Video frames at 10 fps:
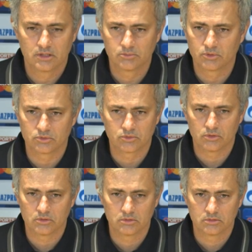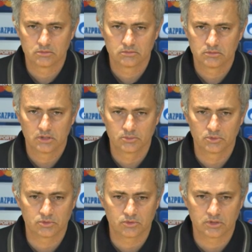and we control
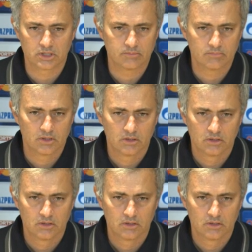the game.